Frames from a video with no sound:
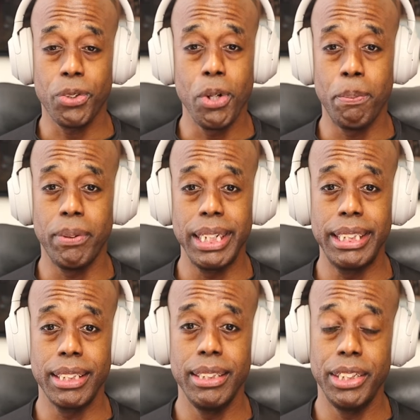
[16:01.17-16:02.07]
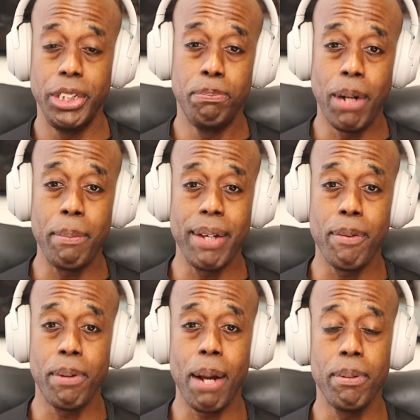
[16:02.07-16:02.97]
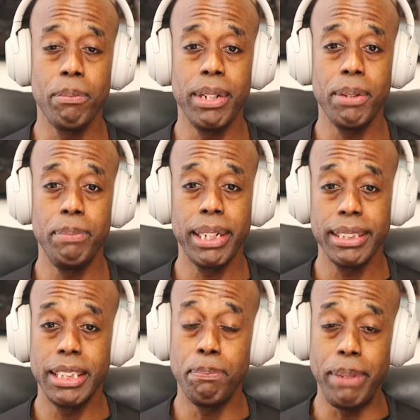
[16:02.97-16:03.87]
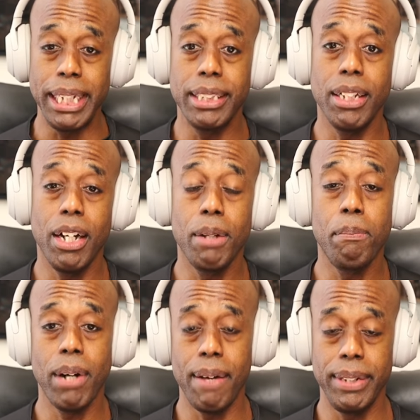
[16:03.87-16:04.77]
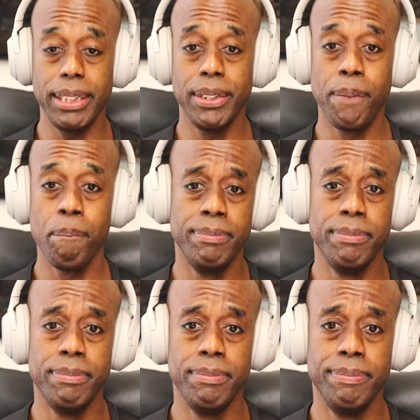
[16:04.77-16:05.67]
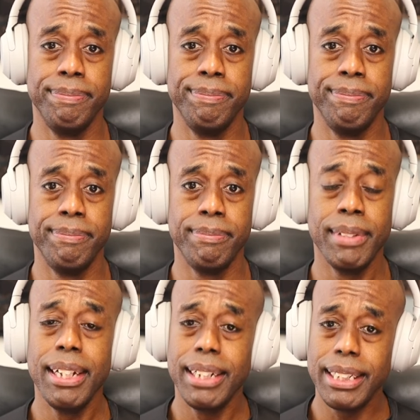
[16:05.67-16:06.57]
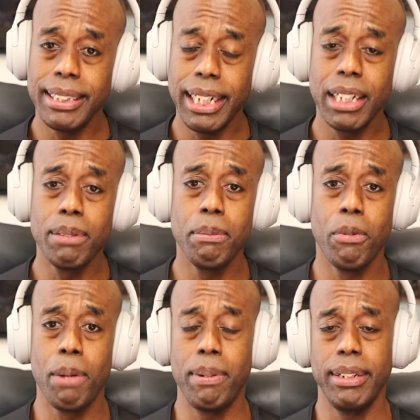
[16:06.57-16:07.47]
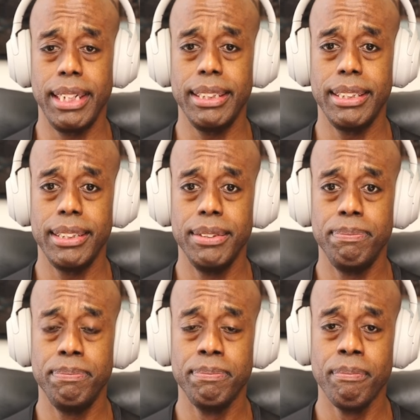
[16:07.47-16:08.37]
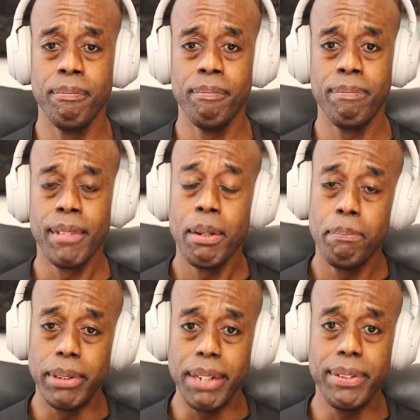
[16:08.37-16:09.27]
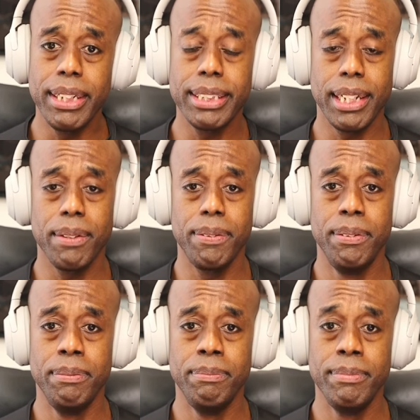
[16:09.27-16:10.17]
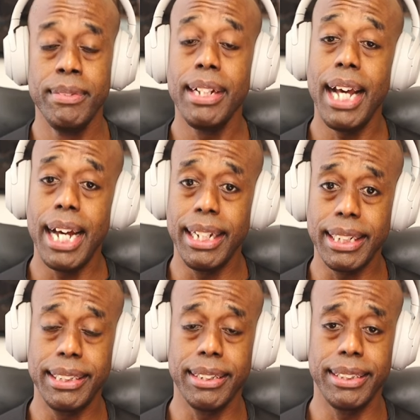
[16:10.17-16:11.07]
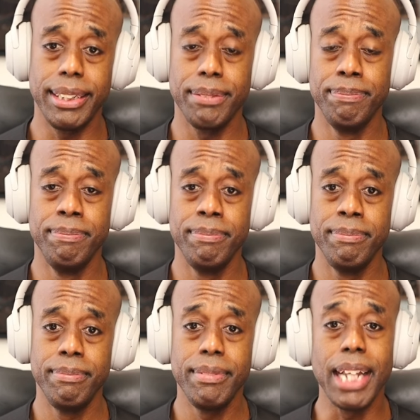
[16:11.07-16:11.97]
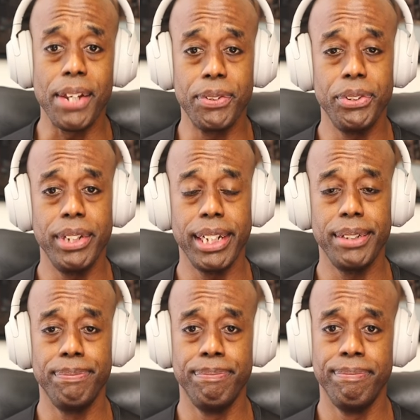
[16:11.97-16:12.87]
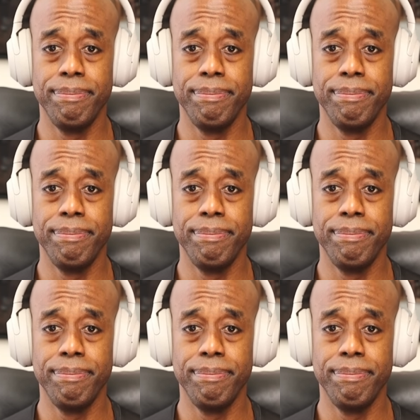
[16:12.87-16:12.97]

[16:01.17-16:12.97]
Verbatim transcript: other corporation that you probably have a problem with, because it's based on profit. Let's think a little bit more about this. Believe in yourself and Excelsior. Thanks for tuning in.